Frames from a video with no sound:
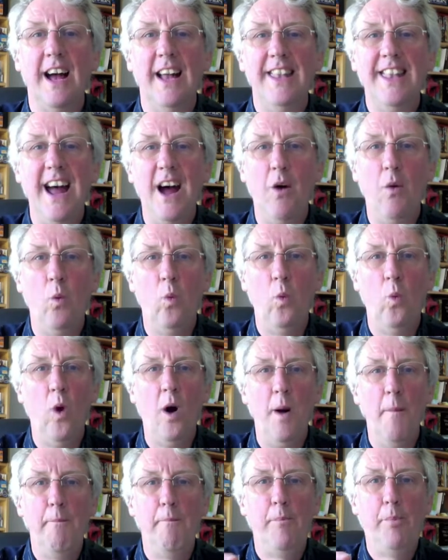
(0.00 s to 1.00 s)
Now,
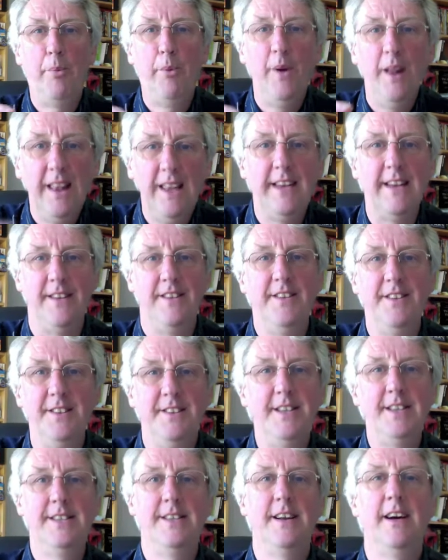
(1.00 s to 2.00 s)
what a brilliant
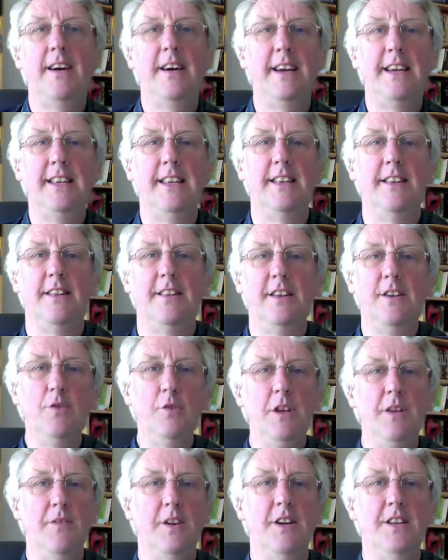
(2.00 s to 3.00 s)
design the
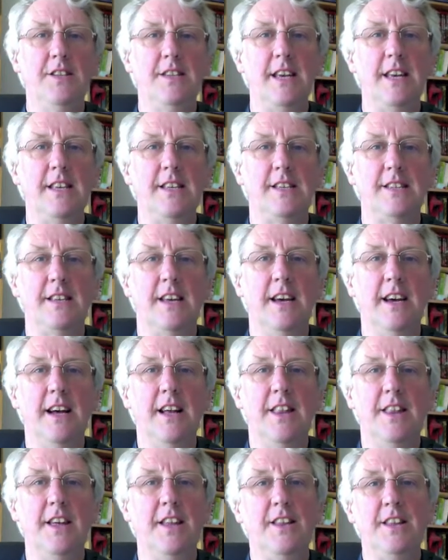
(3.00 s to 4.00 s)
universe is,
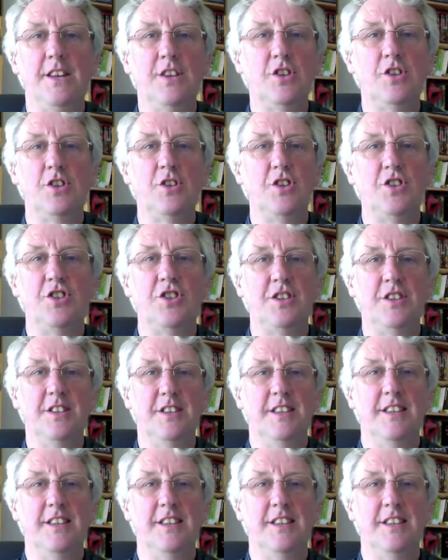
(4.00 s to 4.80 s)
that such